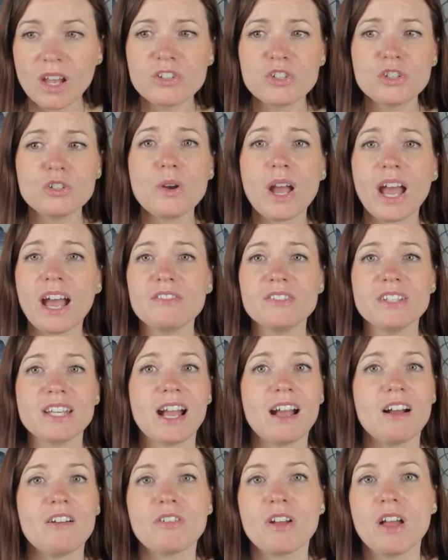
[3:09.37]
Do you have to
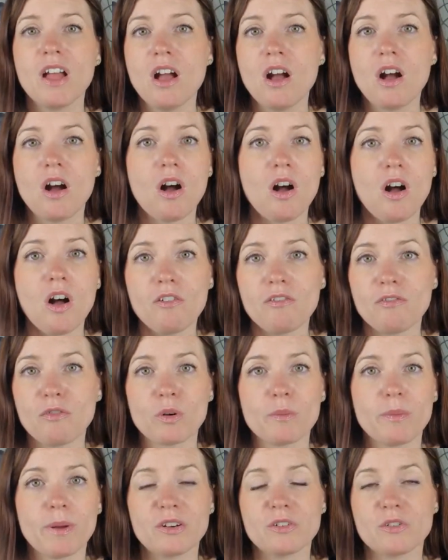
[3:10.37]
have all
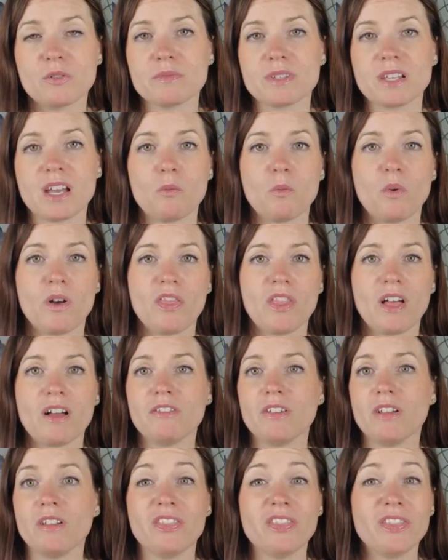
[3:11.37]
4 bedrooms on one
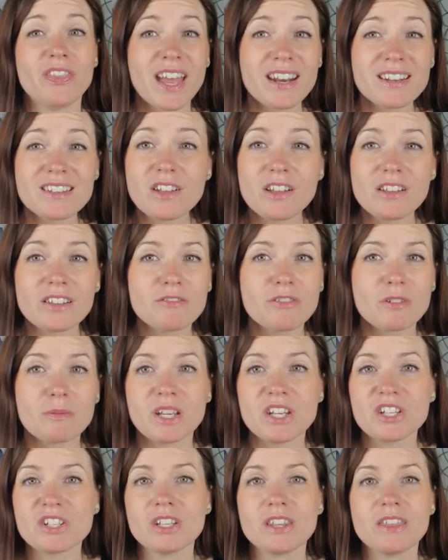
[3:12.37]
level? That is all
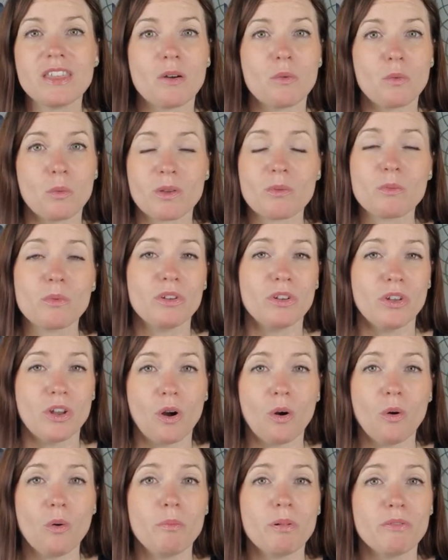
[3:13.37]
information that we will
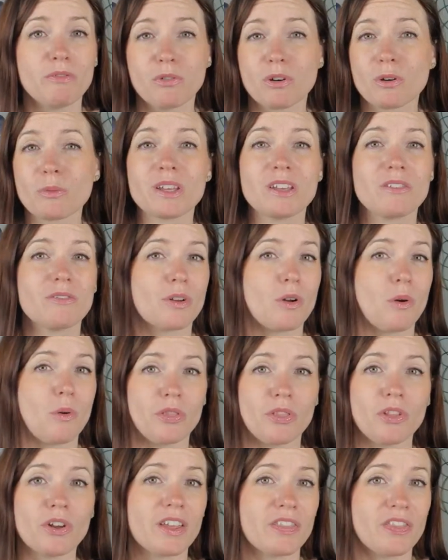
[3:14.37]
know before we even go
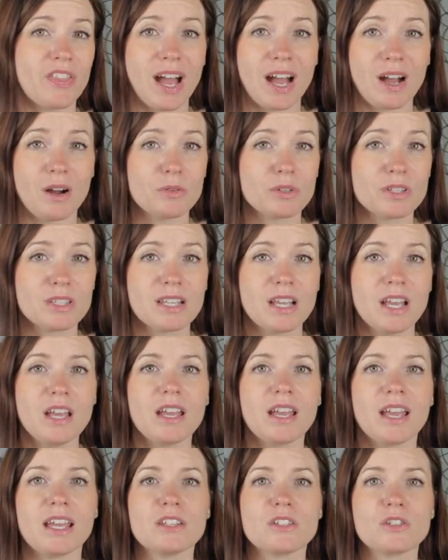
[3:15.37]
and look at the house.
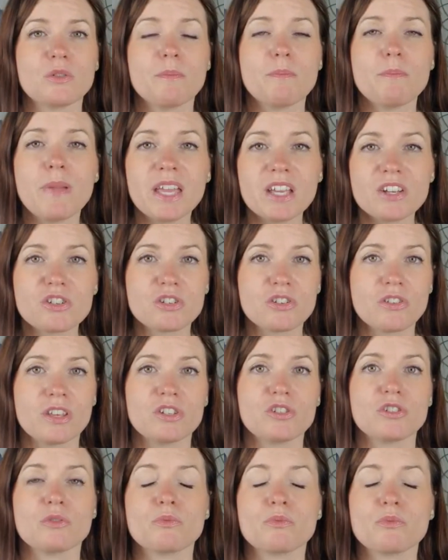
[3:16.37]
And so make sure
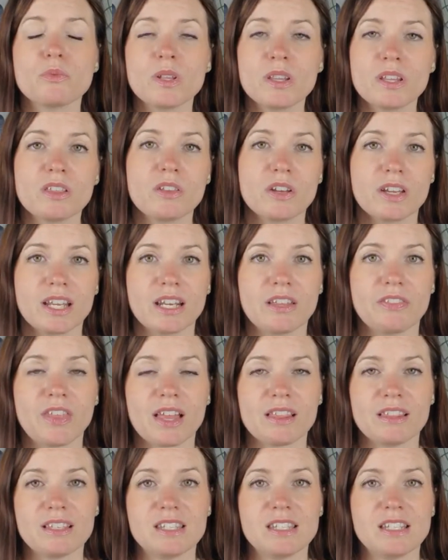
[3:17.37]
that you're really looking at
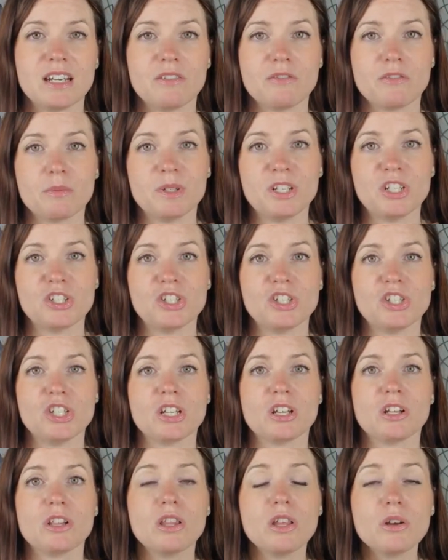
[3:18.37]
that listing information
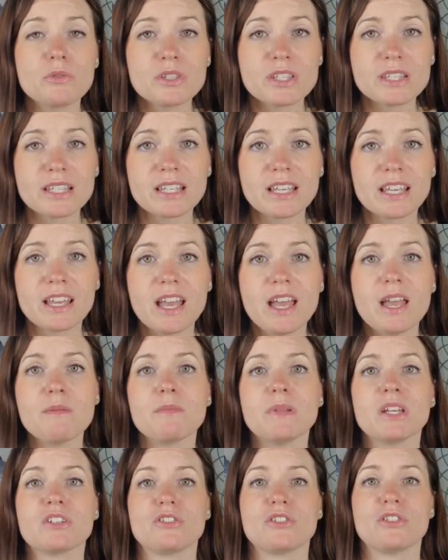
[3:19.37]
sheet closely.
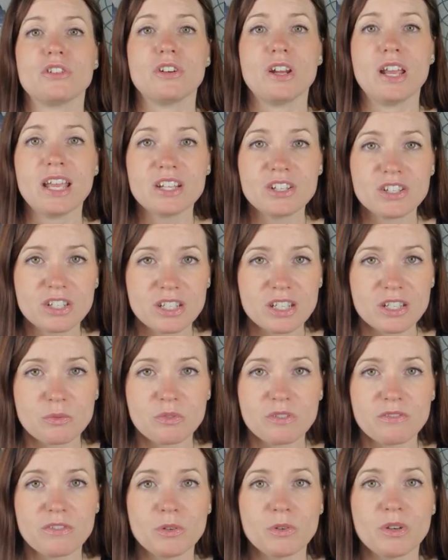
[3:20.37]
Make sure your agent is
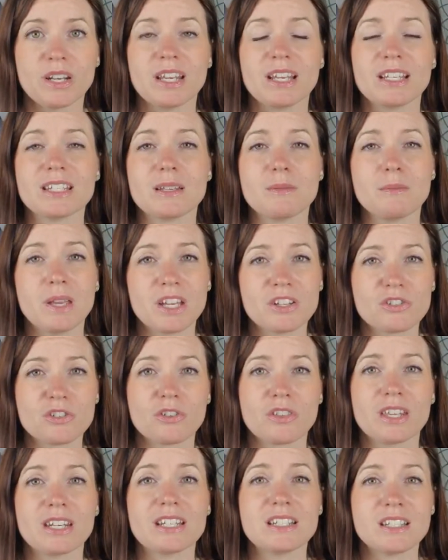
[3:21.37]
reviewing it to make
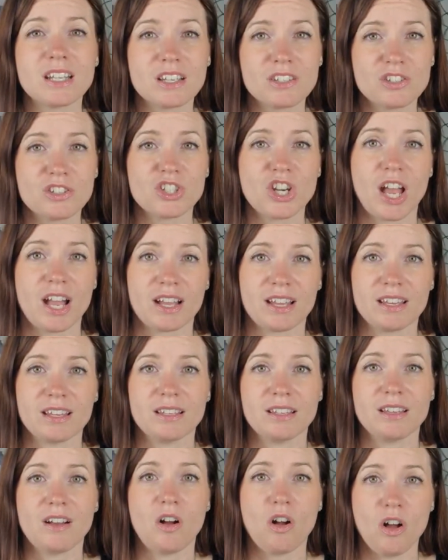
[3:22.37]
sure that it does check
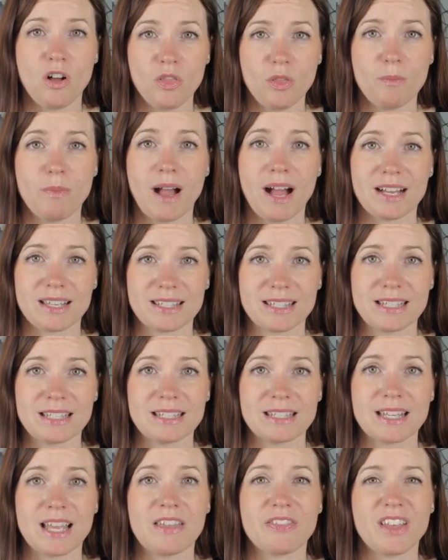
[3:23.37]
all the
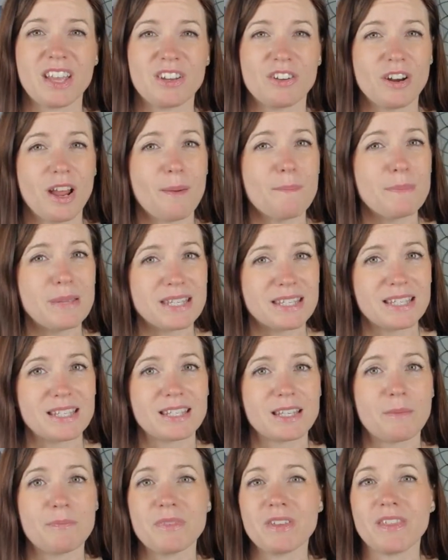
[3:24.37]
boxes and that you're not missing
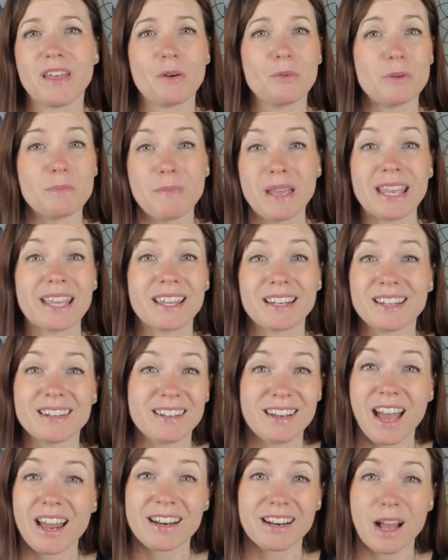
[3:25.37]
something that would make it
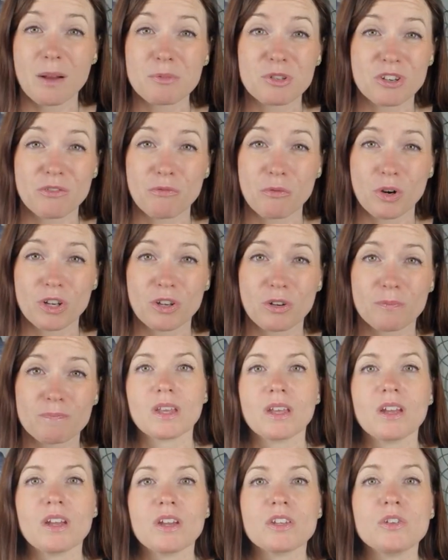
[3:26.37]
not an option for you.
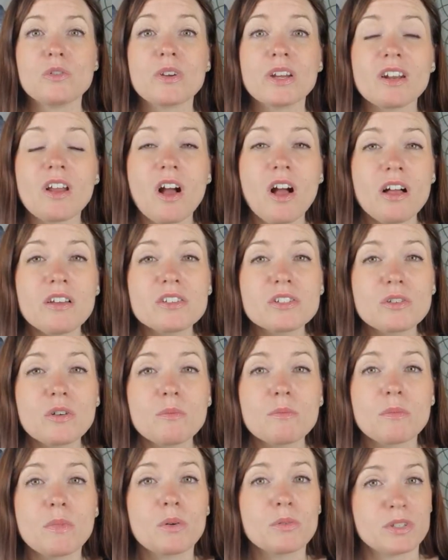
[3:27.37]
You can also
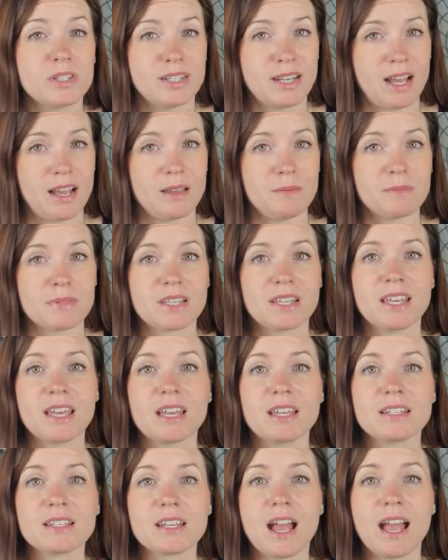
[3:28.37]
most times
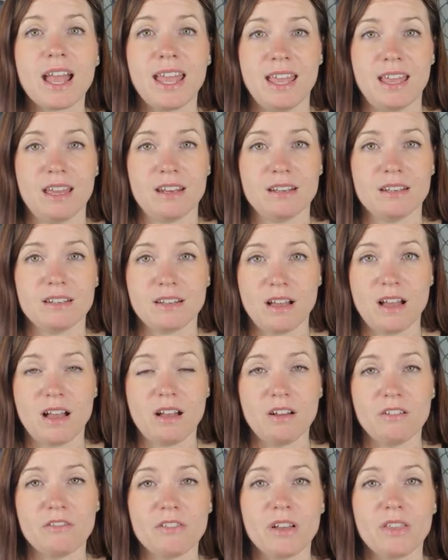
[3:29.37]
get a hand
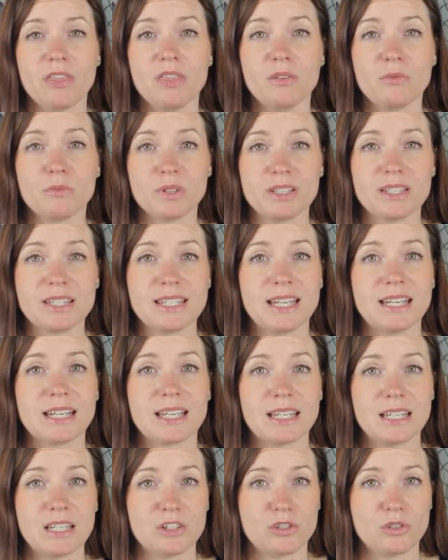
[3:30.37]
of the real estate
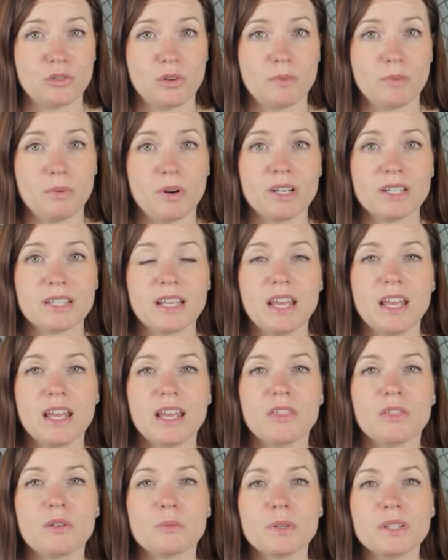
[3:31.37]
condition report.
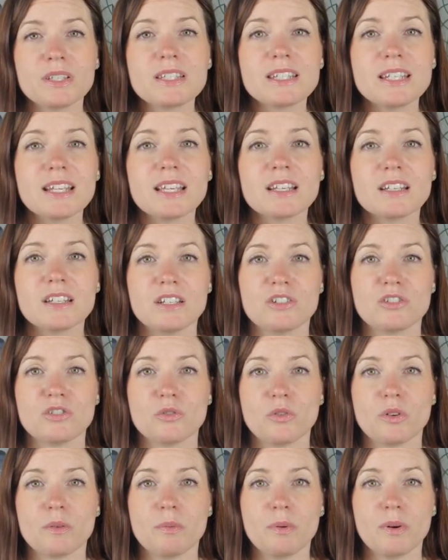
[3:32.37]
The real estate
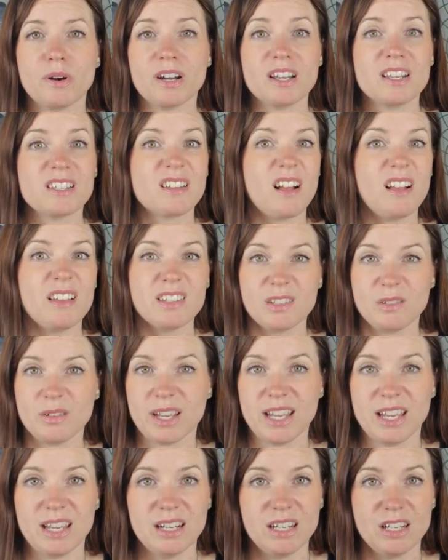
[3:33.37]
condition report is also a
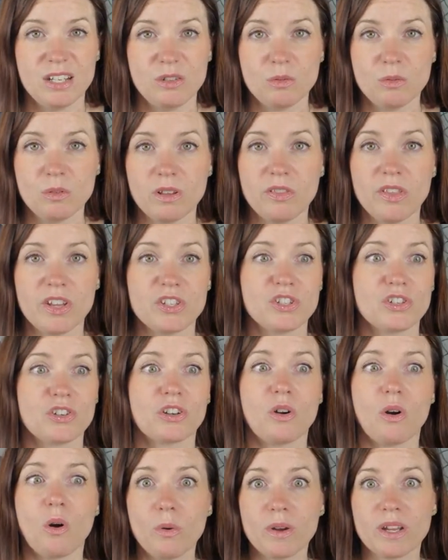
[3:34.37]
handy tool that you're
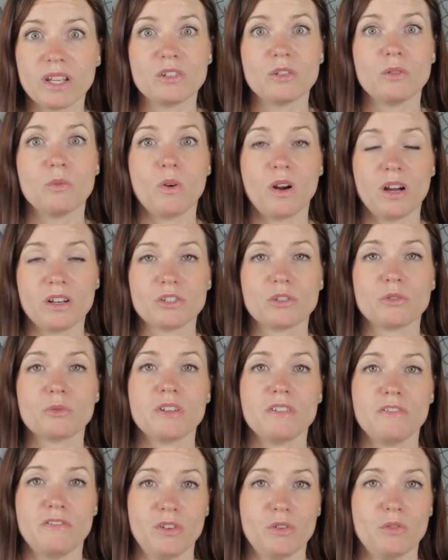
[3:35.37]
going to want to
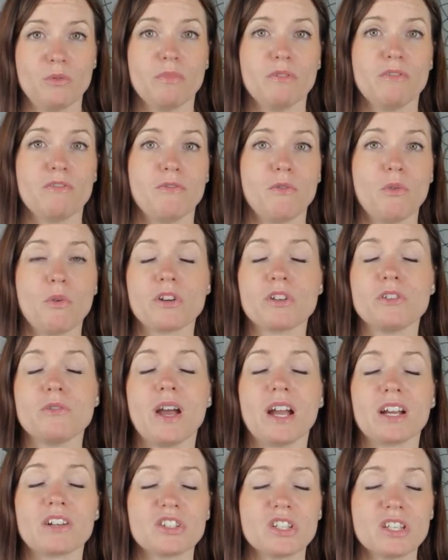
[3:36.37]
review before you
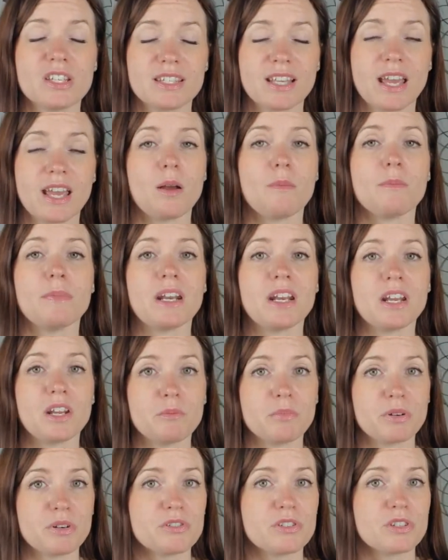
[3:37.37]
actually set up an
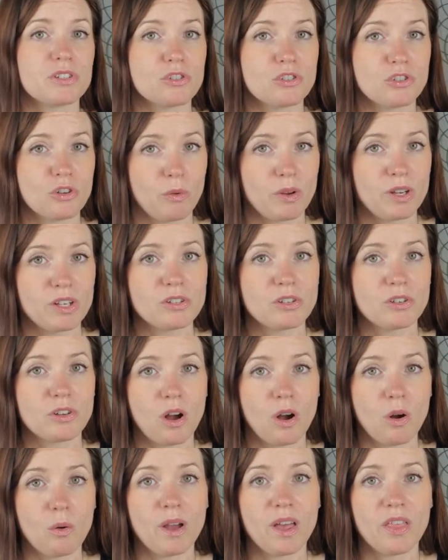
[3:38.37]
in-person showing to
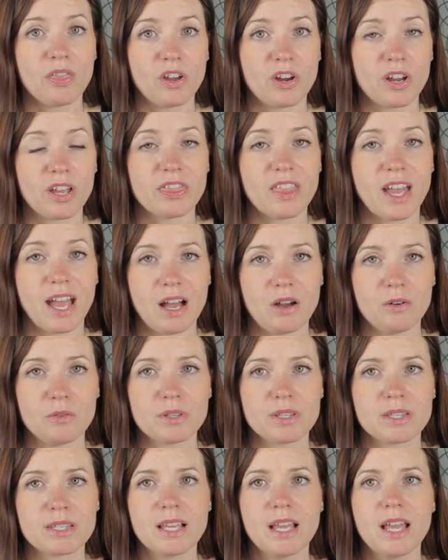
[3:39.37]
go and look at the
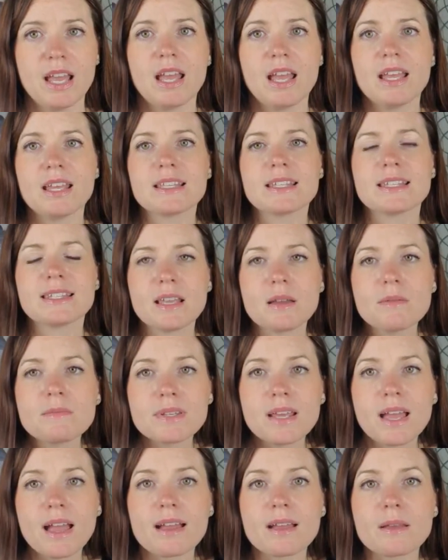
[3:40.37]
house.
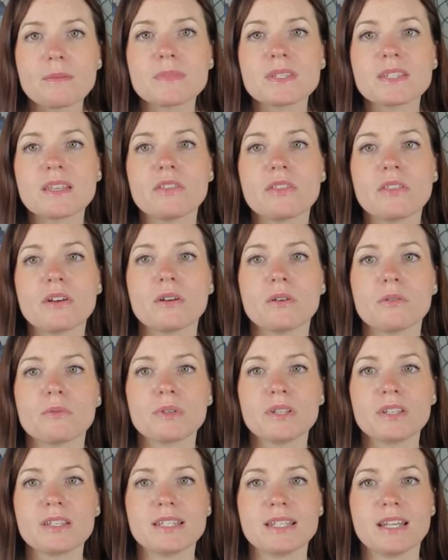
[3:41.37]
Sometimes the
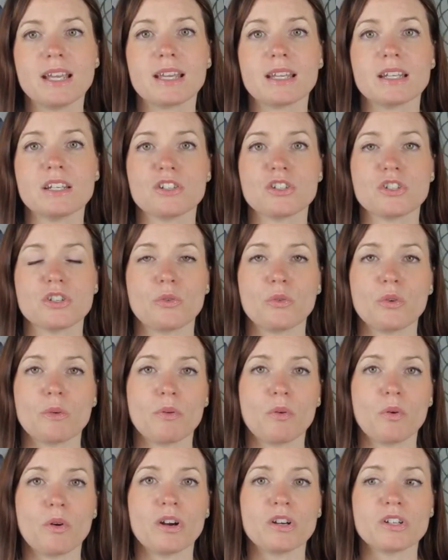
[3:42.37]
real estate condition
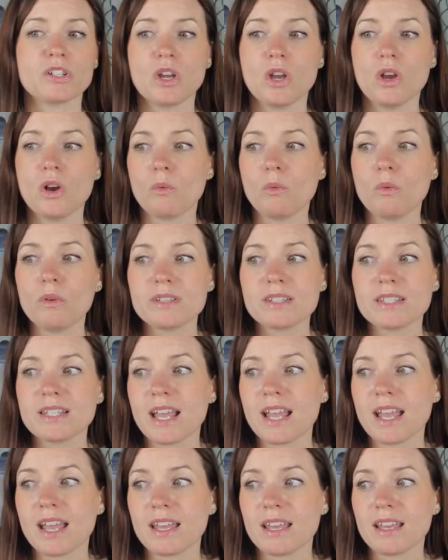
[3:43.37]
report will
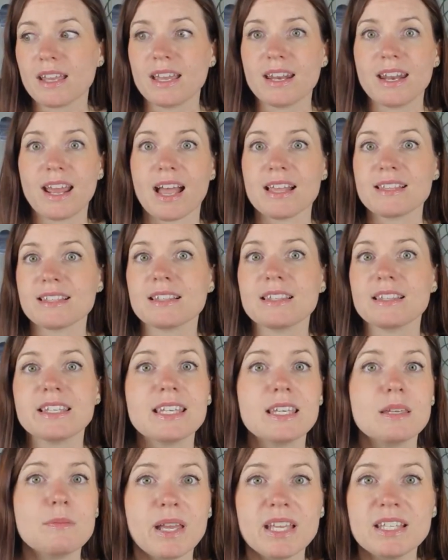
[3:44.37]
say it has a
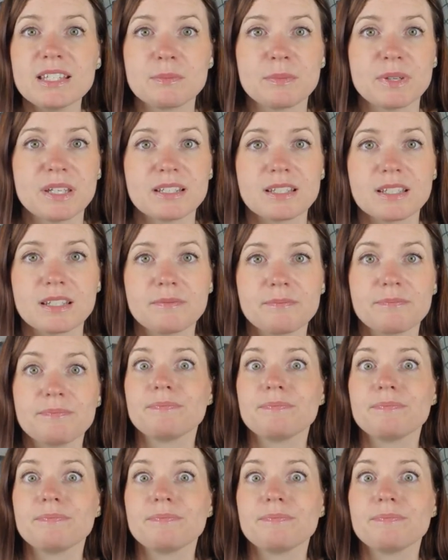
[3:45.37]
leaky basement.